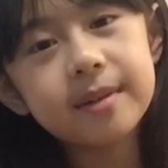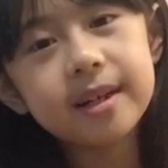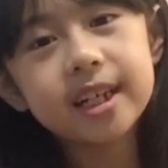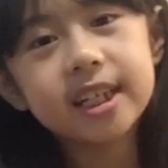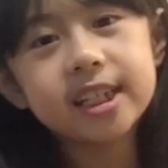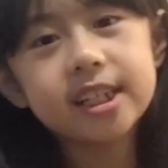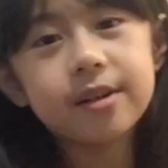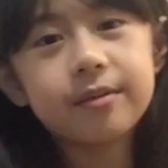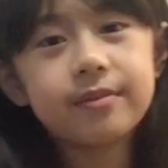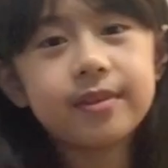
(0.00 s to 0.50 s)

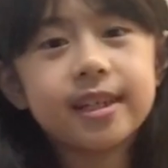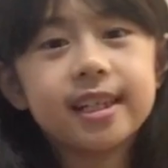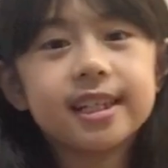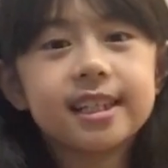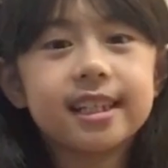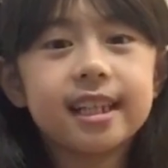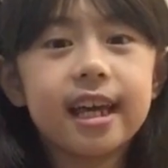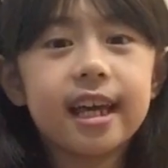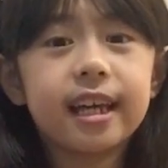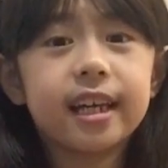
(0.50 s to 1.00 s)
Weasley
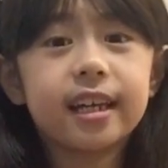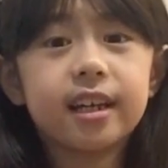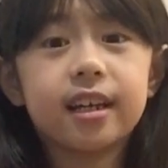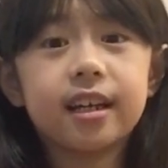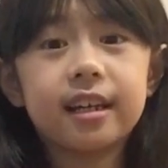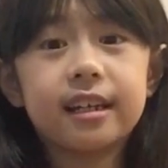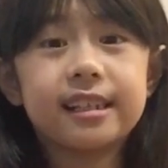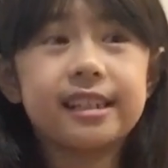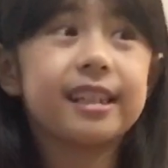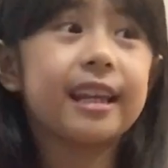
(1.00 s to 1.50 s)
because of he's
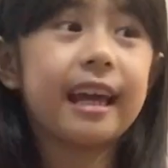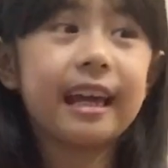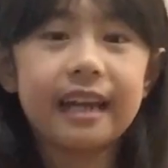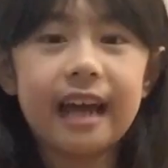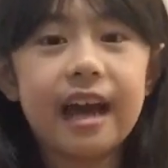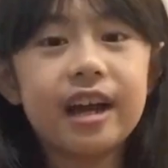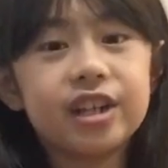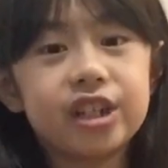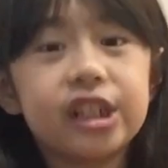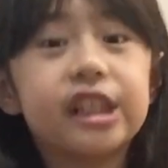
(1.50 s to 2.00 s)

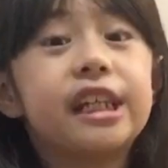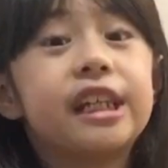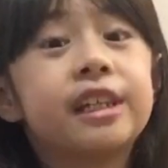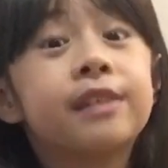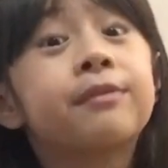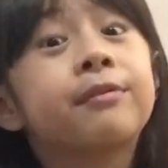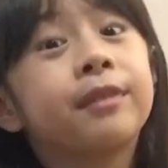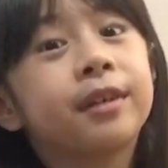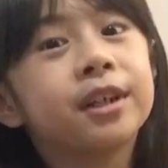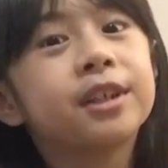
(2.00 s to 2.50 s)
like
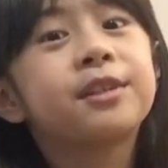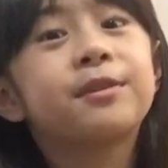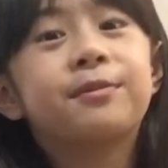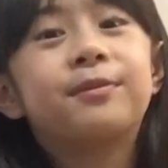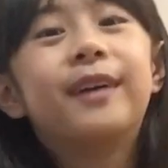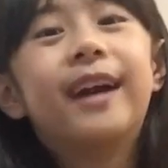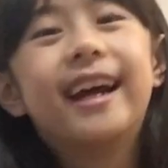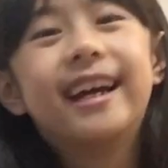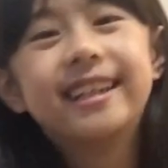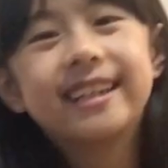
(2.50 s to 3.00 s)
actually his
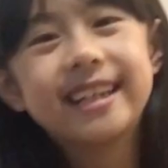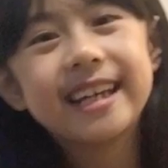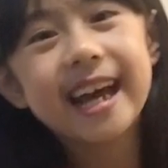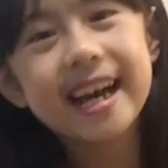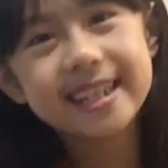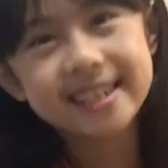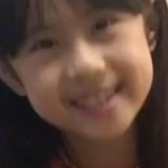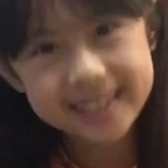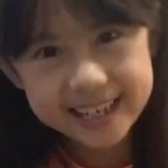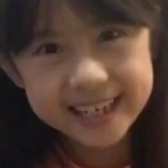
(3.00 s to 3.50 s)
first
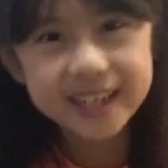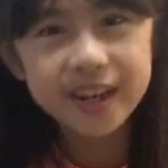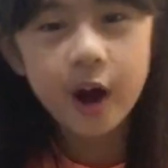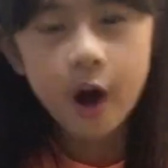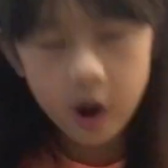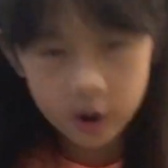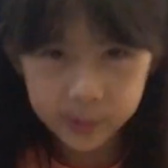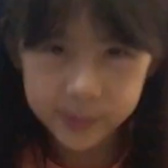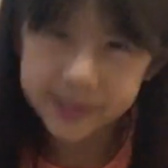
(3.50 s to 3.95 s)
friend he has